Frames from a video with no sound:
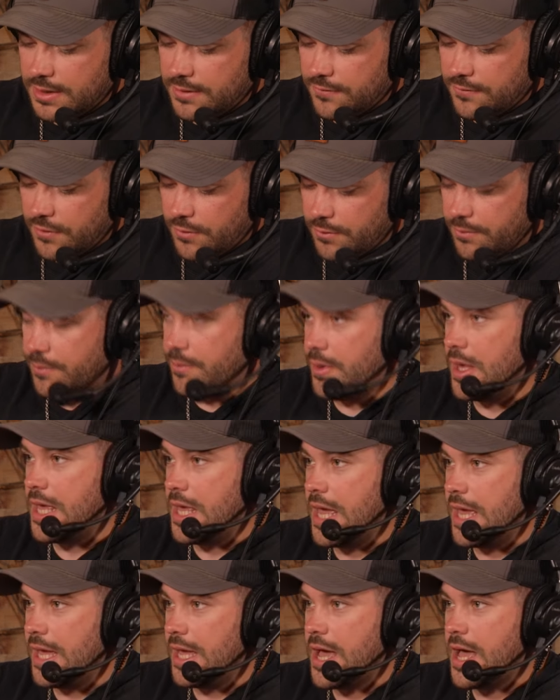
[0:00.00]
for
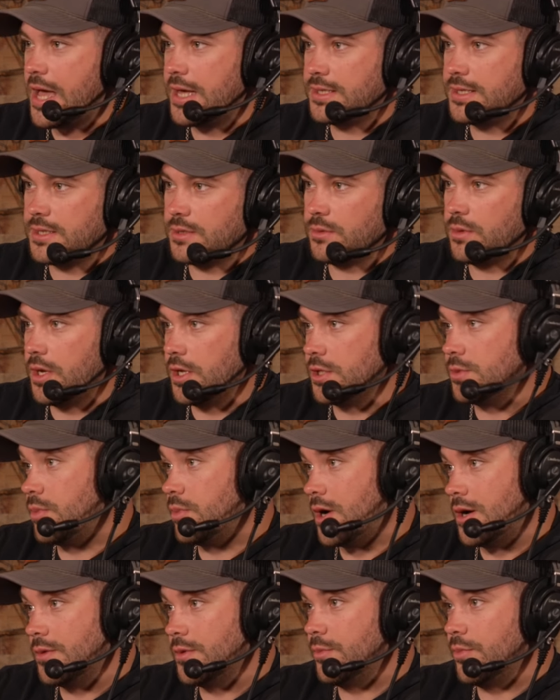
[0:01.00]
PA guys, it's
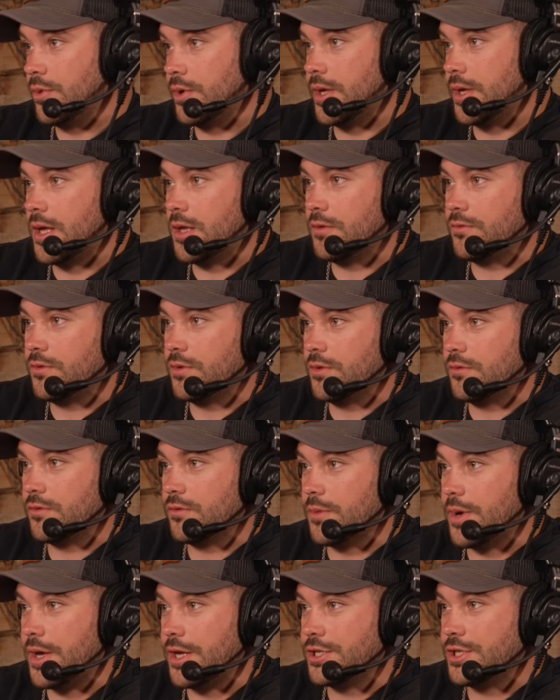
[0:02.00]
probably pretty helpful
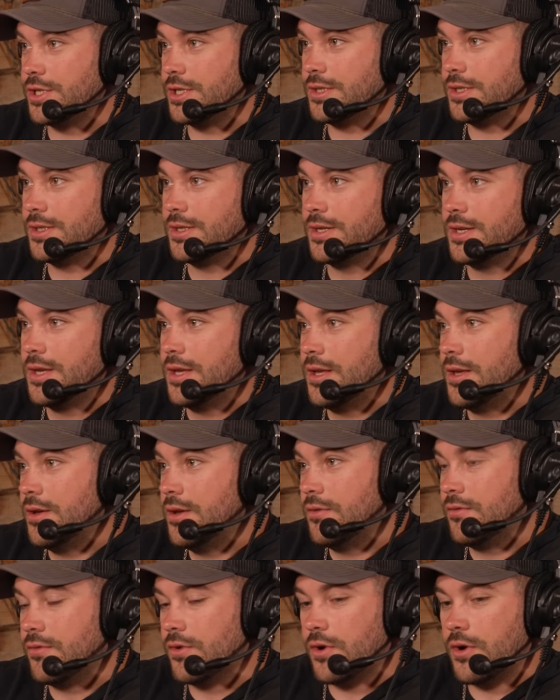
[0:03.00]
information.
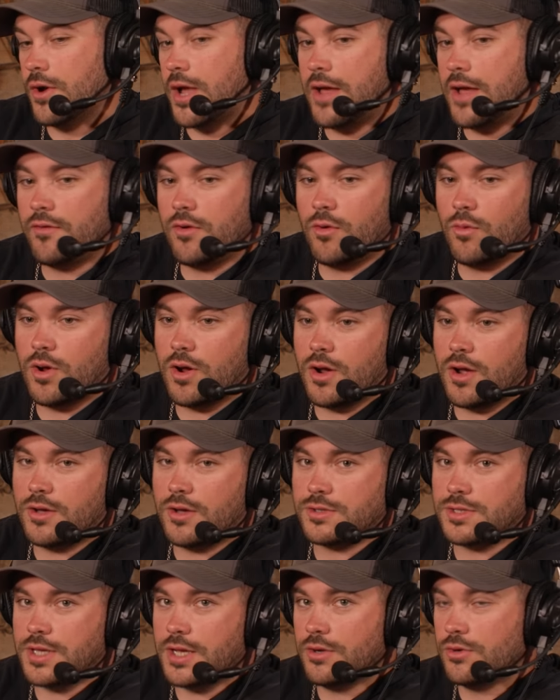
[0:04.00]
For everywhere
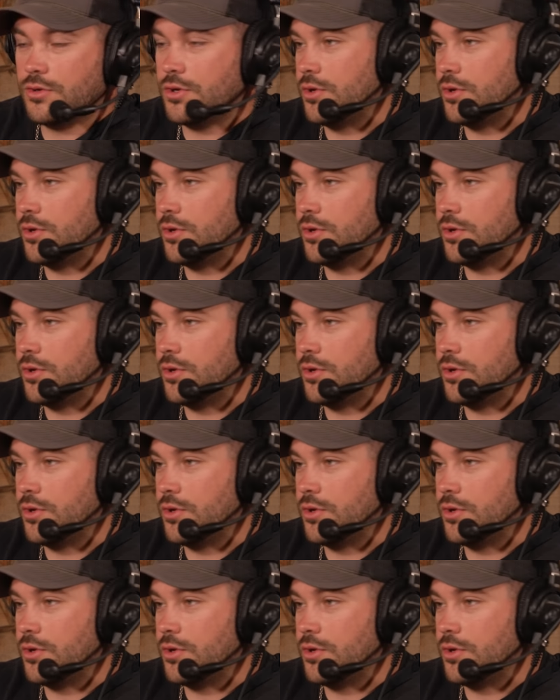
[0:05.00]
else, I don't